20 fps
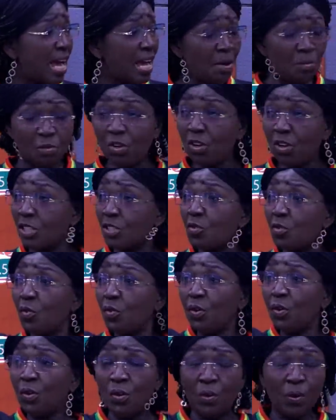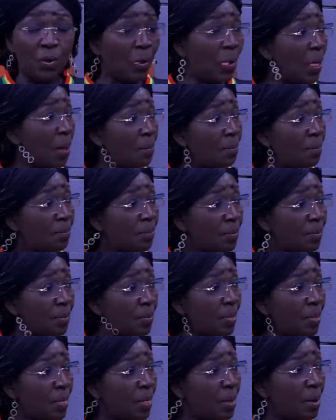Because I'm one of you. Missy
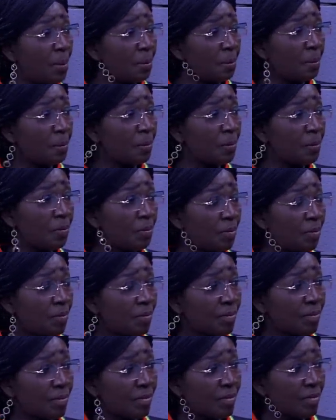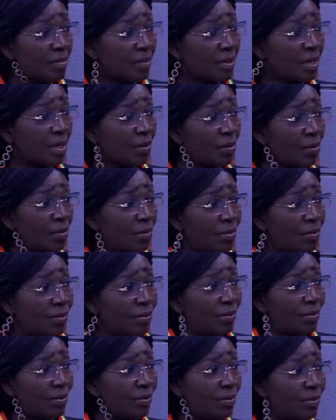can you not quashy?
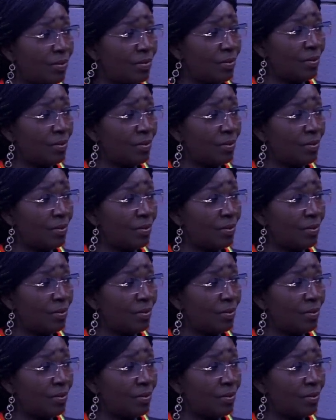Send me